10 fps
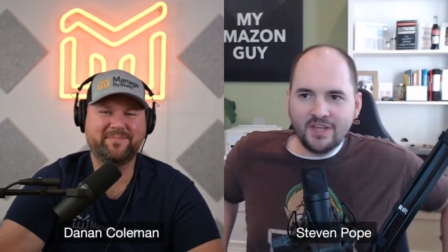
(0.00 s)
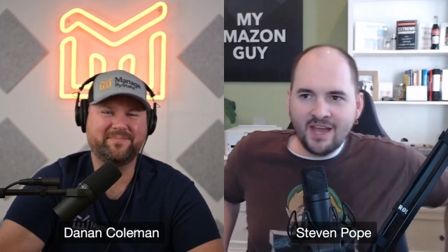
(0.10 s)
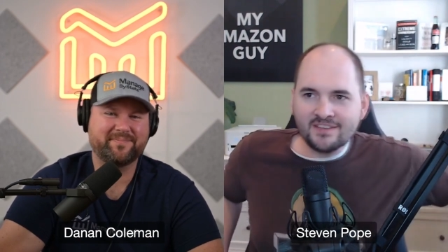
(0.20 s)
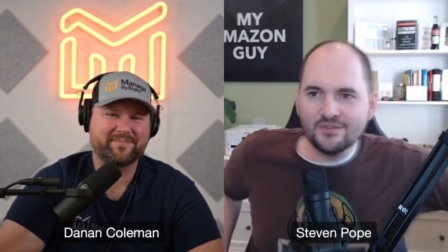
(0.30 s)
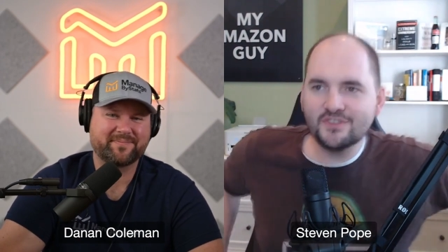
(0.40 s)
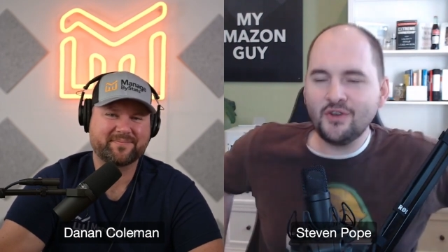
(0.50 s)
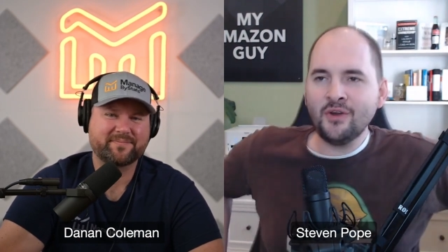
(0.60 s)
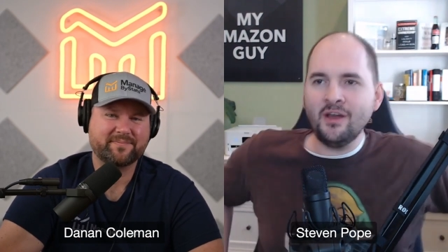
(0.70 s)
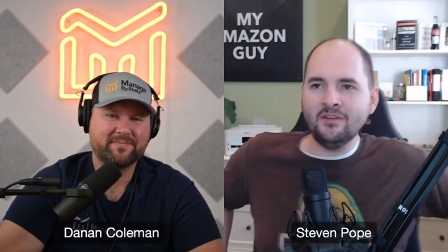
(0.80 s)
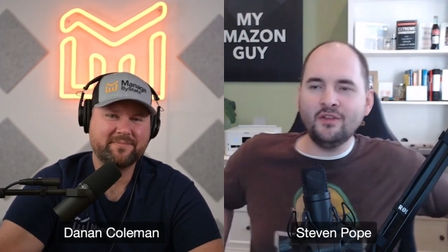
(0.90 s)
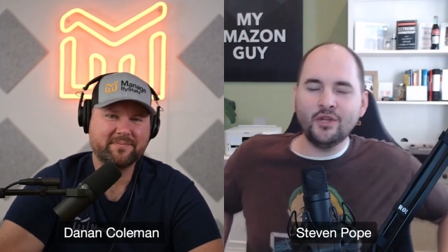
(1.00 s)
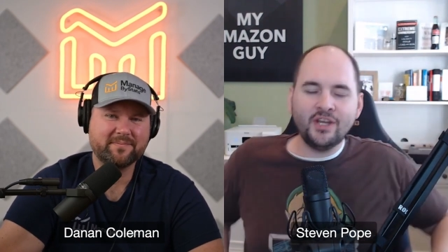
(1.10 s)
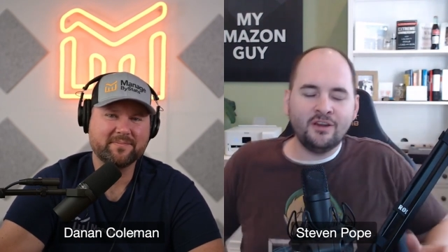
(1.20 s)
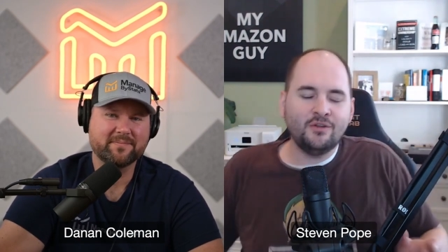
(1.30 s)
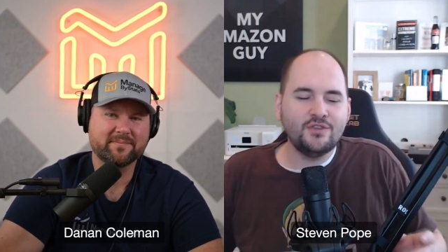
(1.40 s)
Speaker 1: But yeah, so he's going
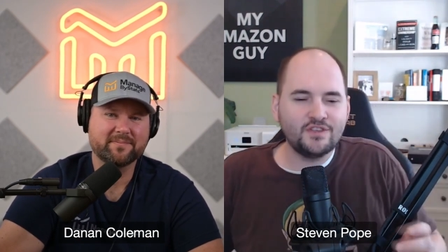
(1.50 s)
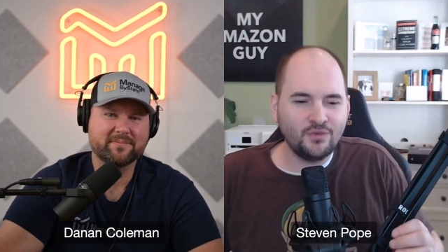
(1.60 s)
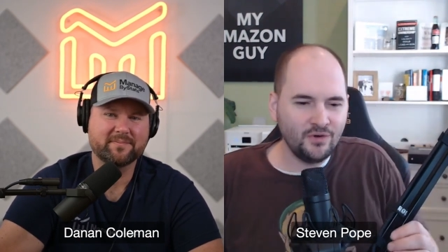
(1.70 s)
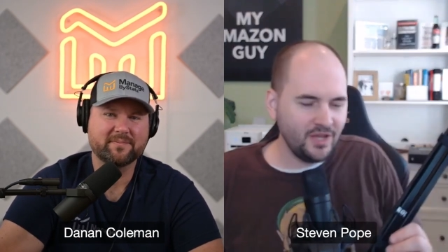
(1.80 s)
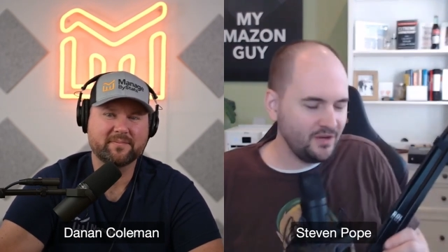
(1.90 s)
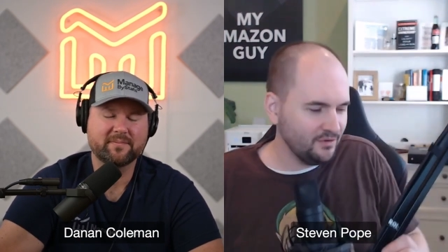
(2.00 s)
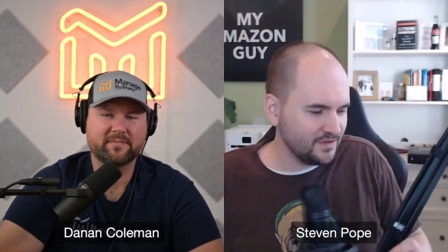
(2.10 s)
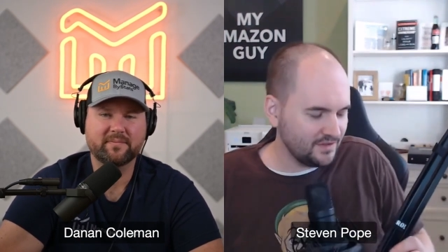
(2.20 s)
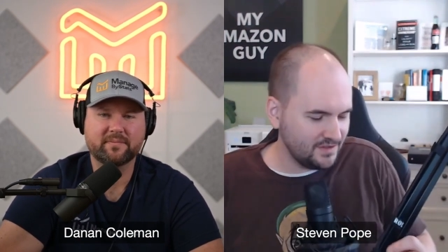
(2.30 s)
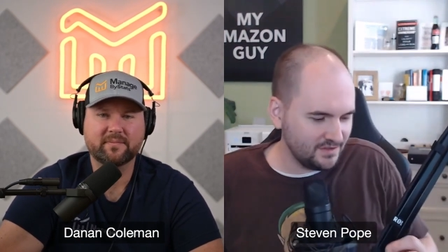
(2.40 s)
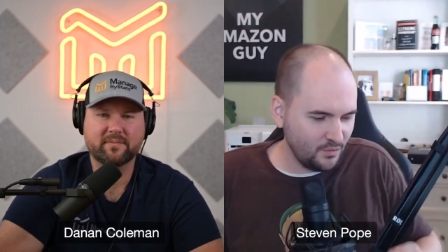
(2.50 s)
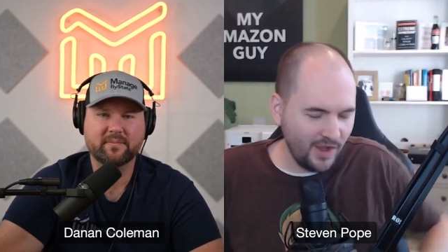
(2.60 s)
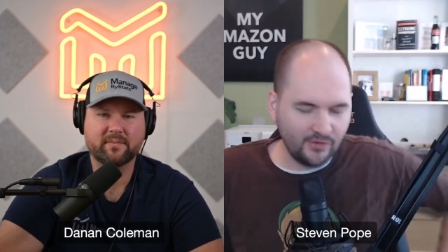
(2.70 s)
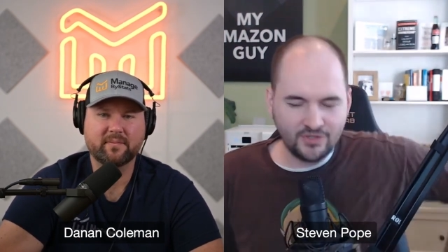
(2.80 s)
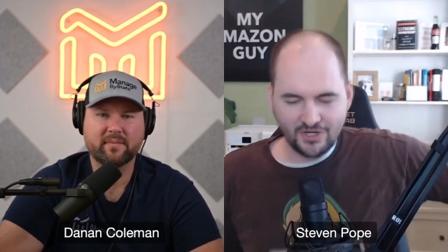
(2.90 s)
out and looking at all these tornadoes,
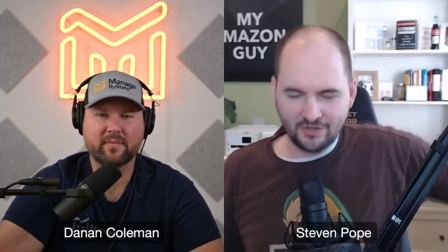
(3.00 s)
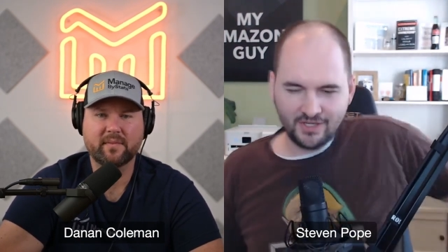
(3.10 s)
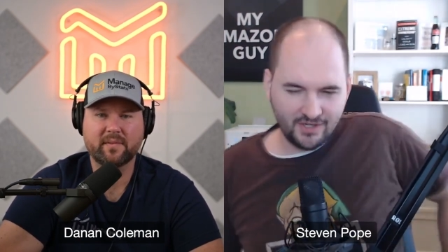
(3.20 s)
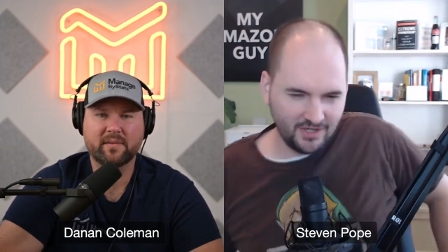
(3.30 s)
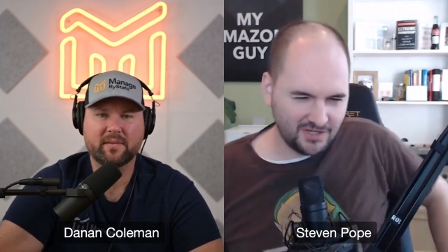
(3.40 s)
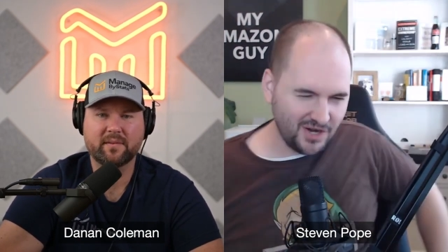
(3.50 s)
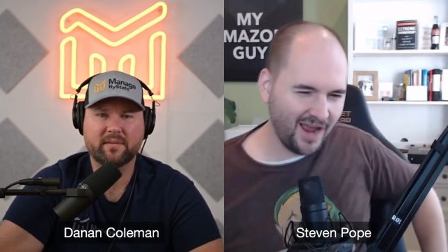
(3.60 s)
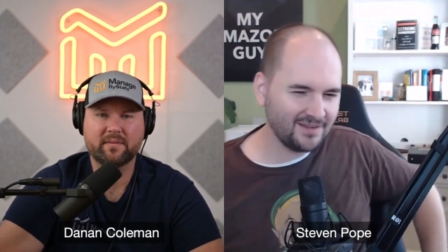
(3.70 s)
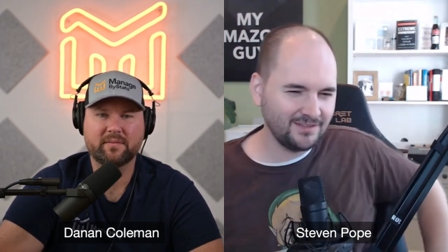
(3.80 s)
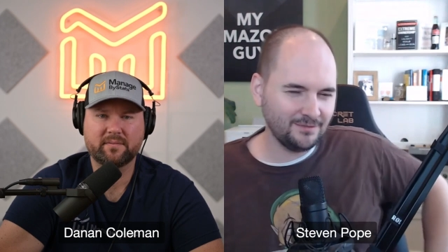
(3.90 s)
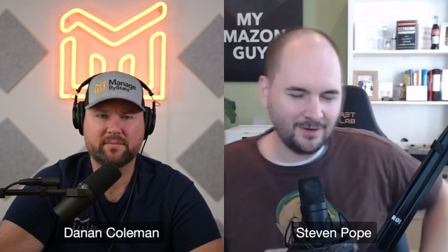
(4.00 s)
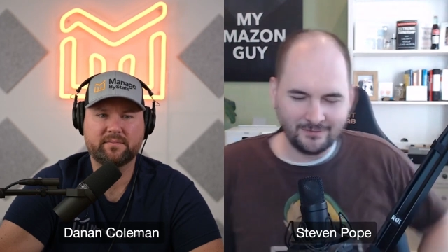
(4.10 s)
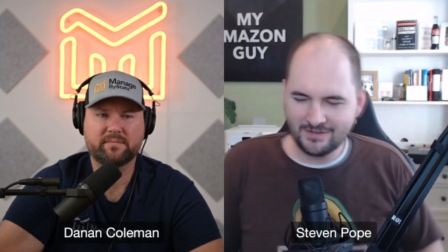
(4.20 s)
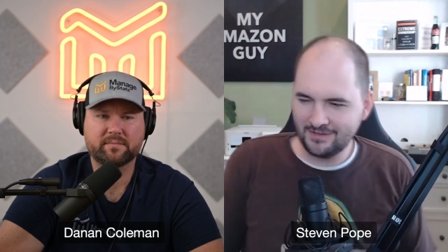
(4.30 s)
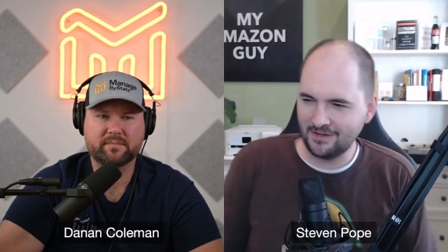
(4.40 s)
and he's a weather junkie, and he tracks them.